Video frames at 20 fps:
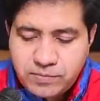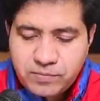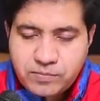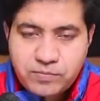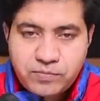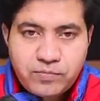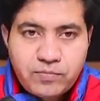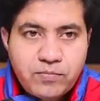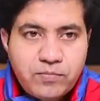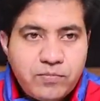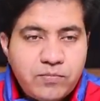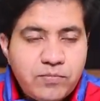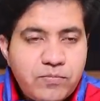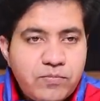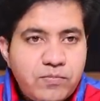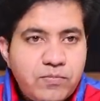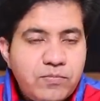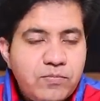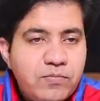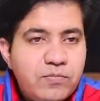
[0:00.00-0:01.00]

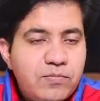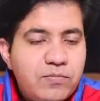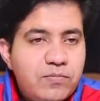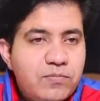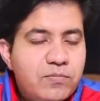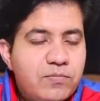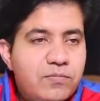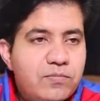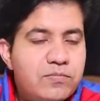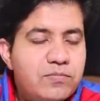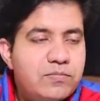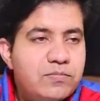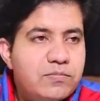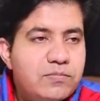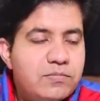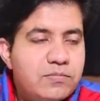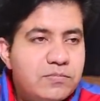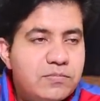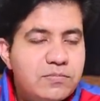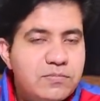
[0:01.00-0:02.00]

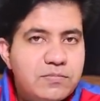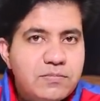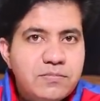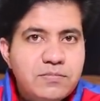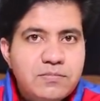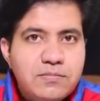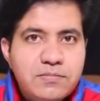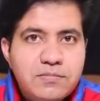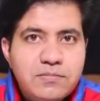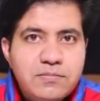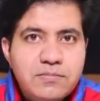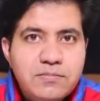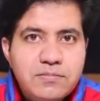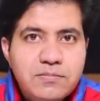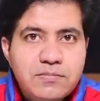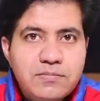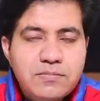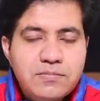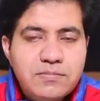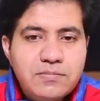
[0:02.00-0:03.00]

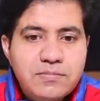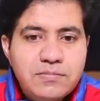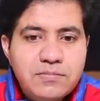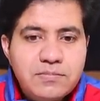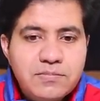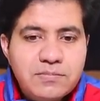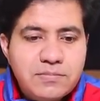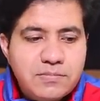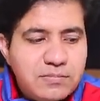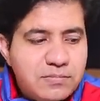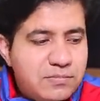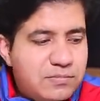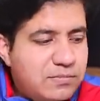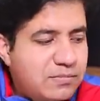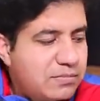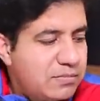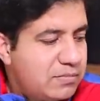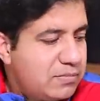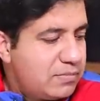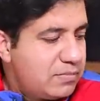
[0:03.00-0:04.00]

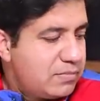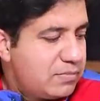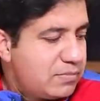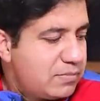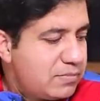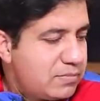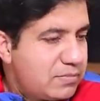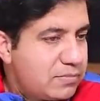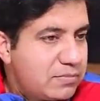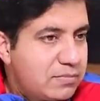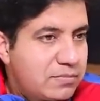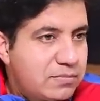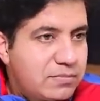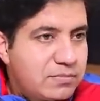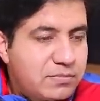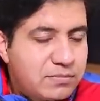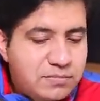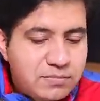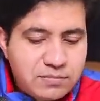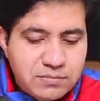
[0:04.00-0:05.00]

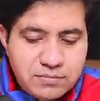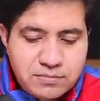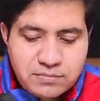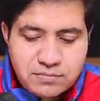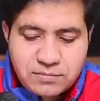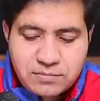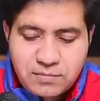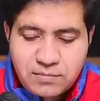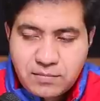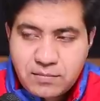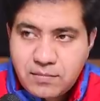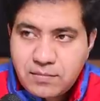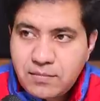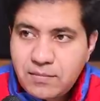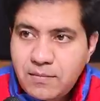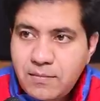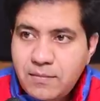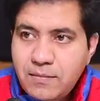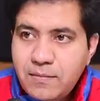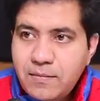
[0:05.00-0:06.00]

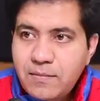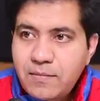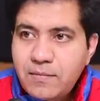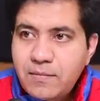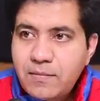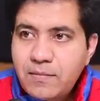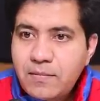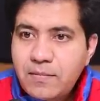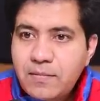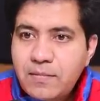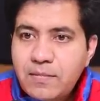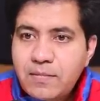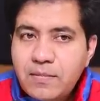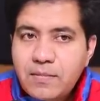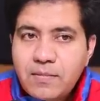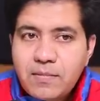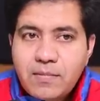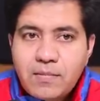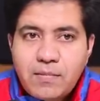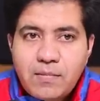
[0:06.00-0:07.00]

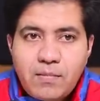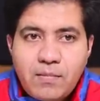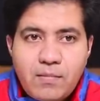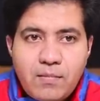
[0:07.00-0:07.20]
(silence)